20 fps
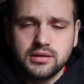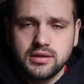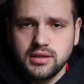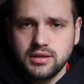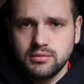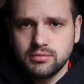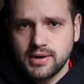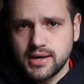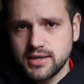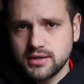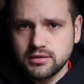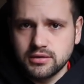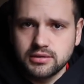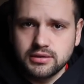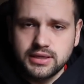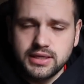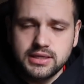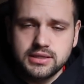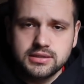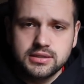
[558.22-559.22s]
the regular
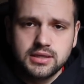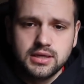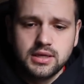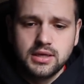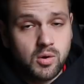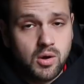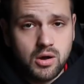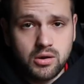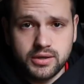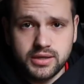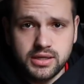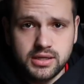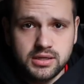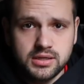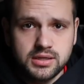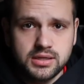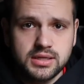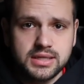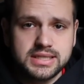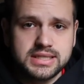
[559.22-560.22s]
Elite. Quality
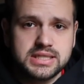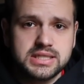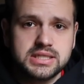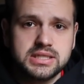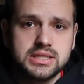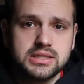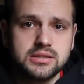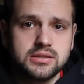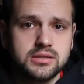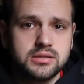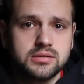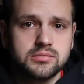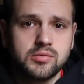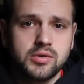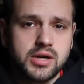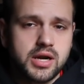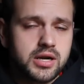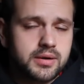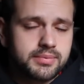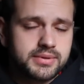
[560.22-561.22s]
is still
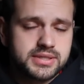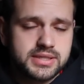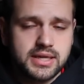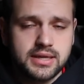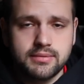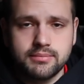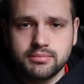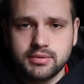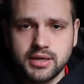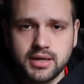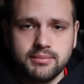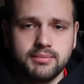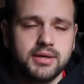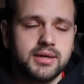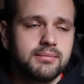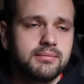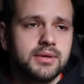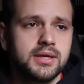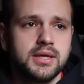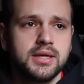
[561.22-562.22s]
100%
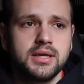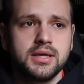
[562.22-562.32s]
premium.